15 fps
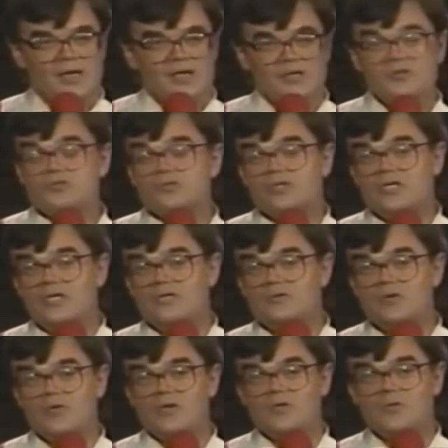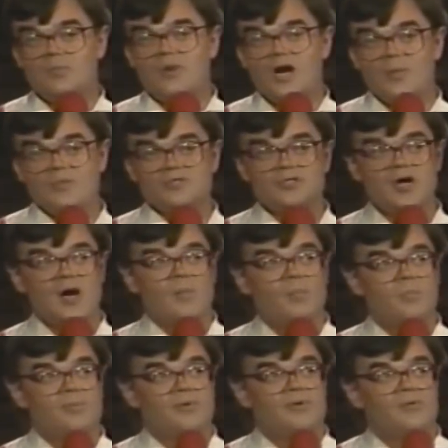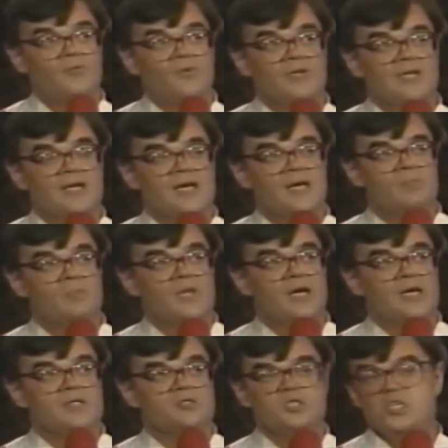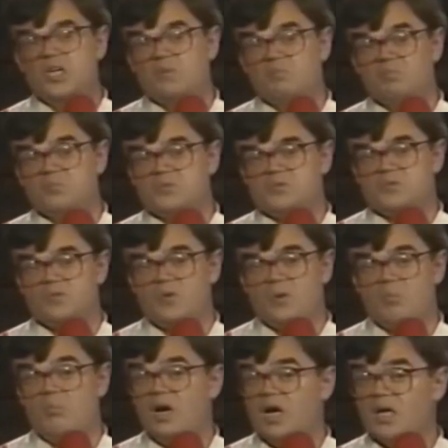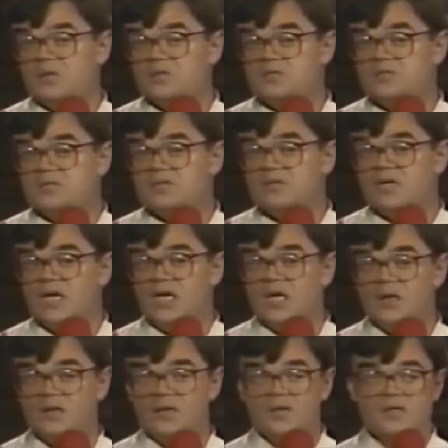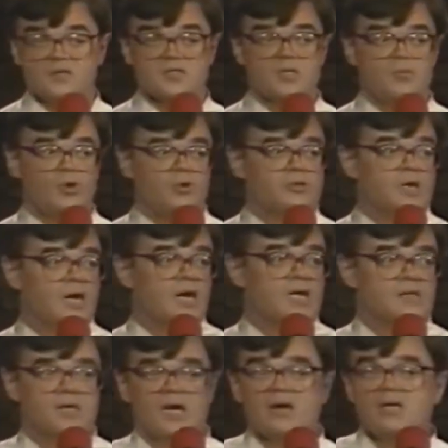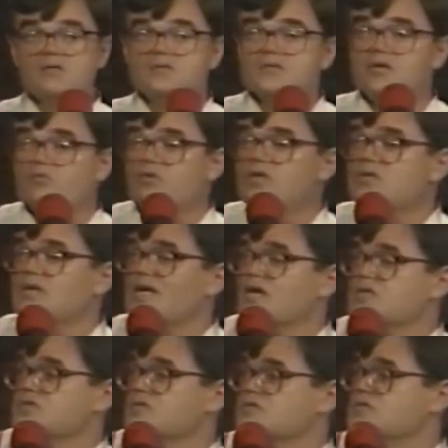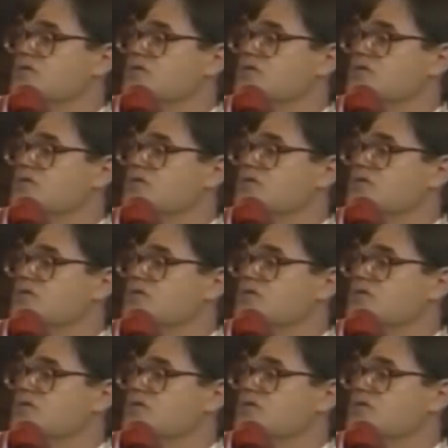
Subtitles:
Usually he'd go into a barber shop with a name like Jim's or Bud's, and some old guy in there, he'd sit, read the National